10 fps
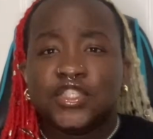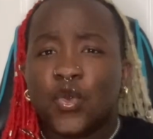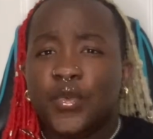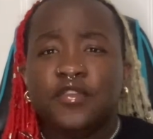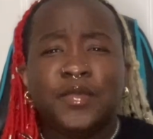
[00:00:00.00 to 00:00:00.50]
So
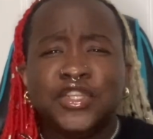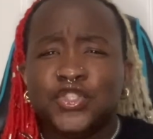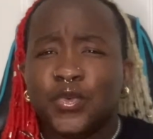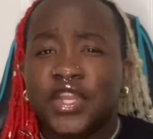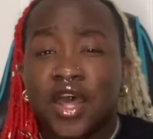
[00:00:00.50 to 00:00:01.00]
we've been
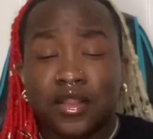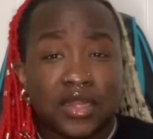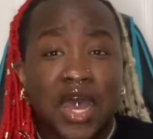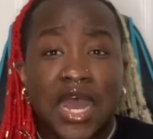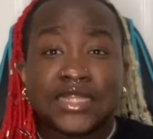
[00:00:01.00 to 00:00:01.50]
doing a
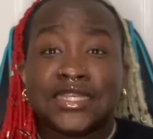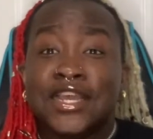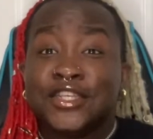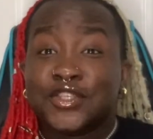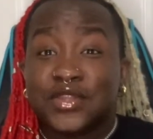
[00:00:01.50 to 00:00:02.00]
lot,
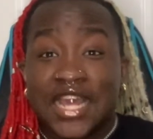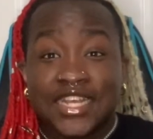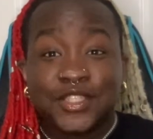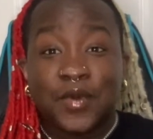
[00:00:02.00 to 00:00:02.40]
so that's